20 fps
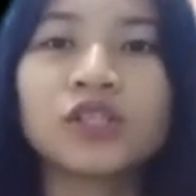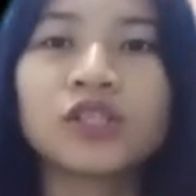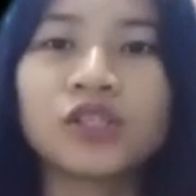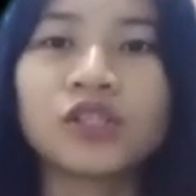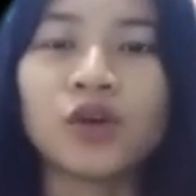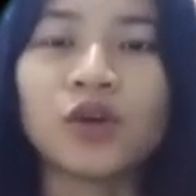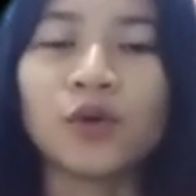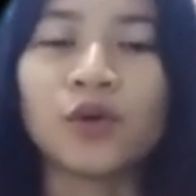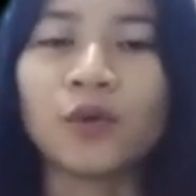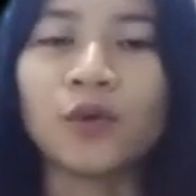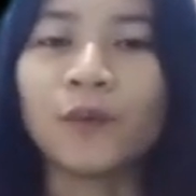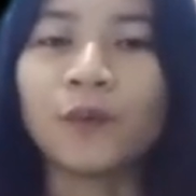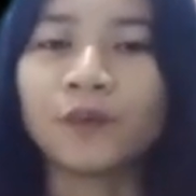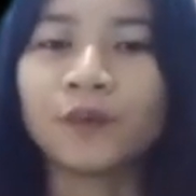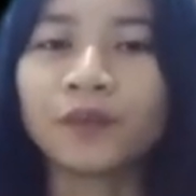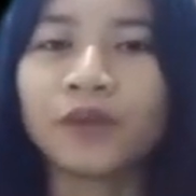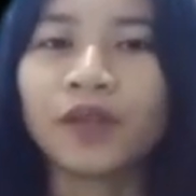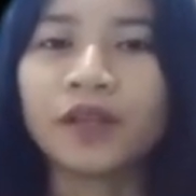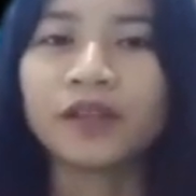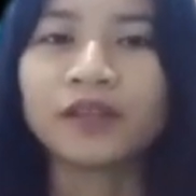So
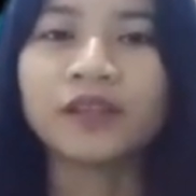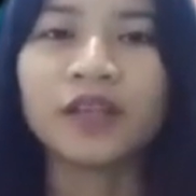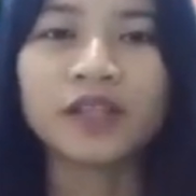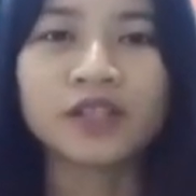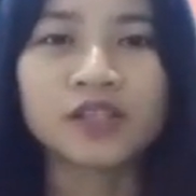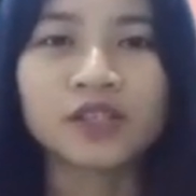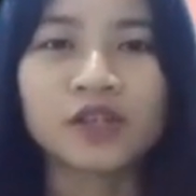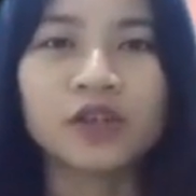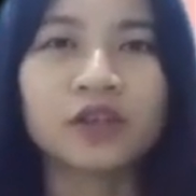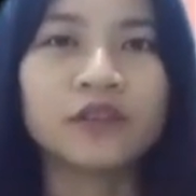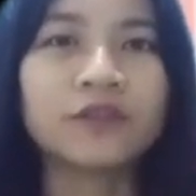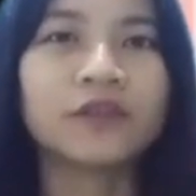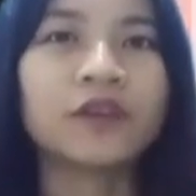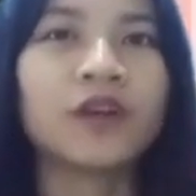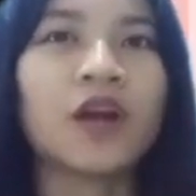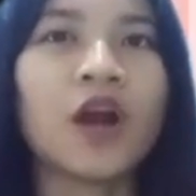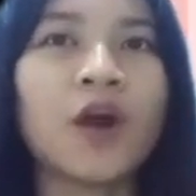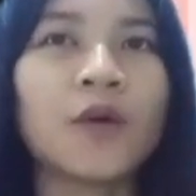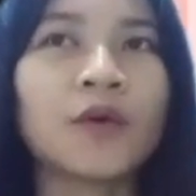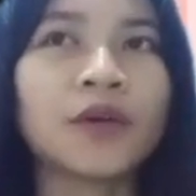that's all for
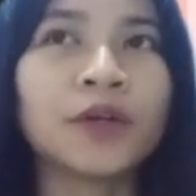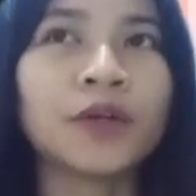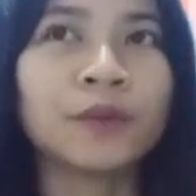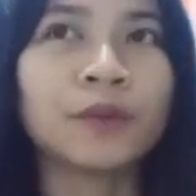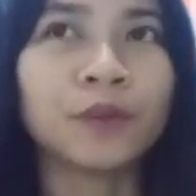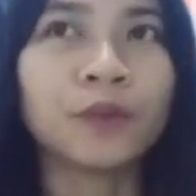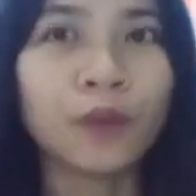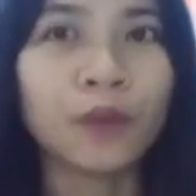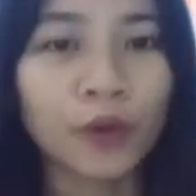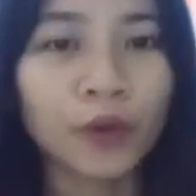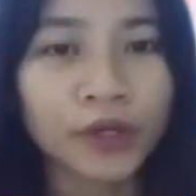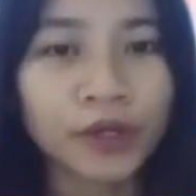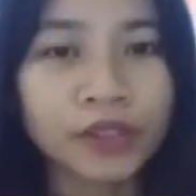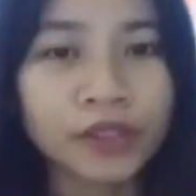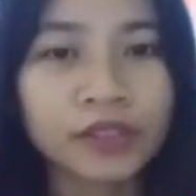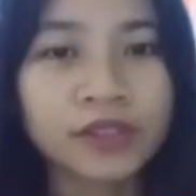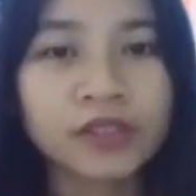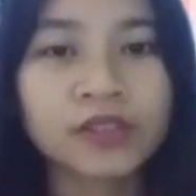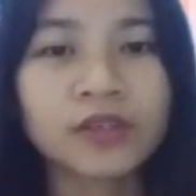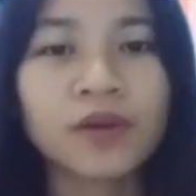our
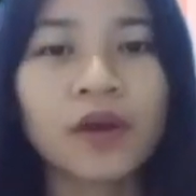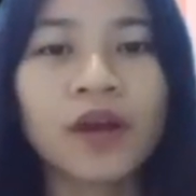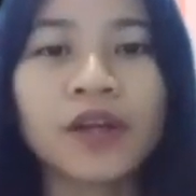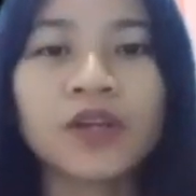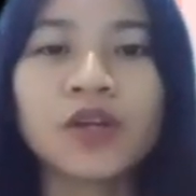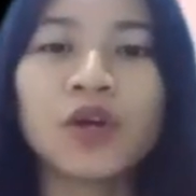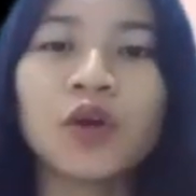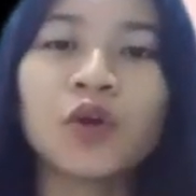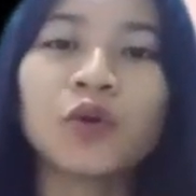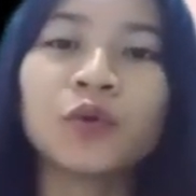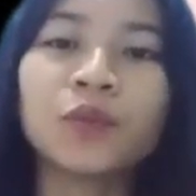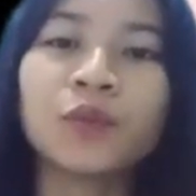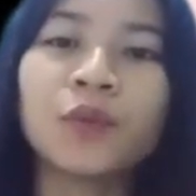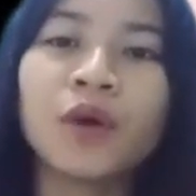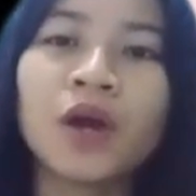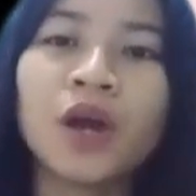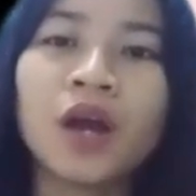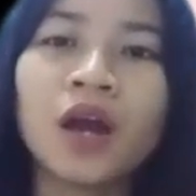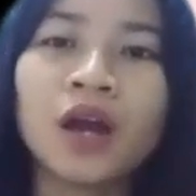report. So I hope